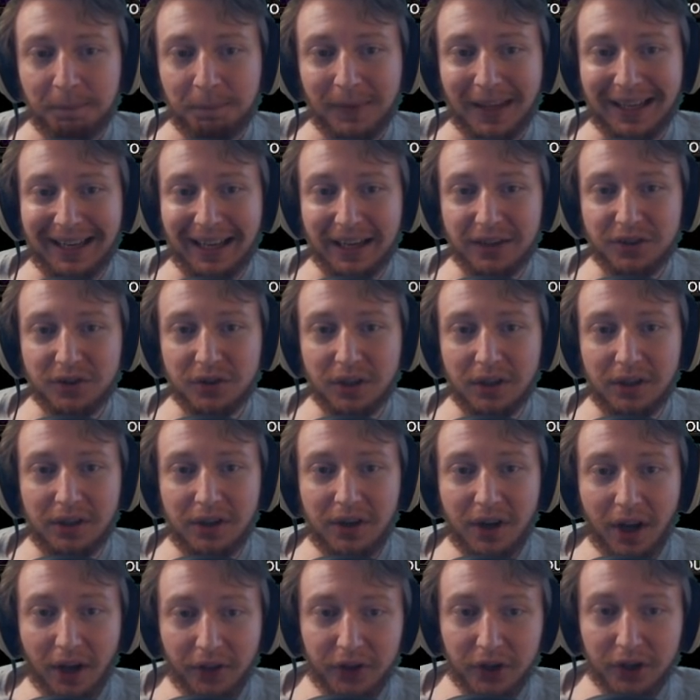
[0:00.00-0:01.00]
an extra
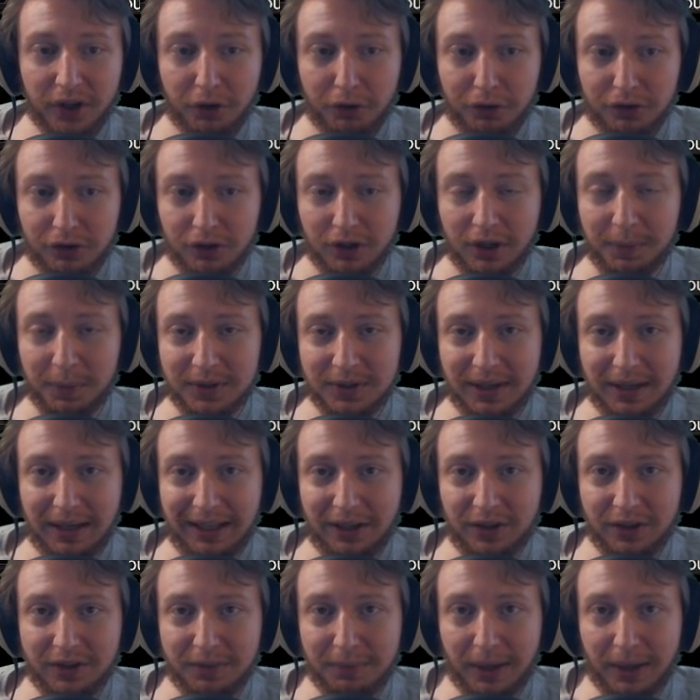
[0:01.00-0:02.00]
another thirty percent increased